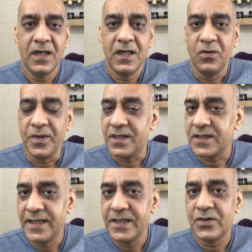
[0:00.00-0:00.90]
we
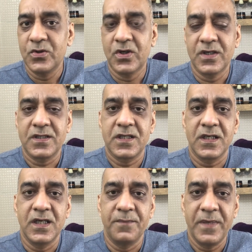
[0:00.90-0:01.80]
decided to launch
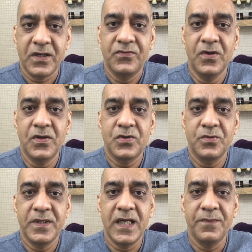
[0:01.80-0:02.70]
pinkwoolf to
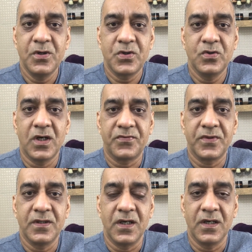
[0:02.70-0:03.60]
be able to
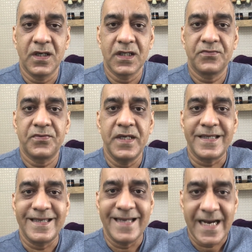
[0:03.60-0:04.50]
offer a lot of
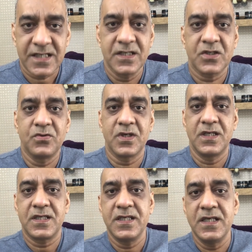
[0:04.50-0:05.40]
international
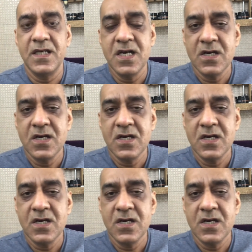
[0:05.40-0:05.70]
quality,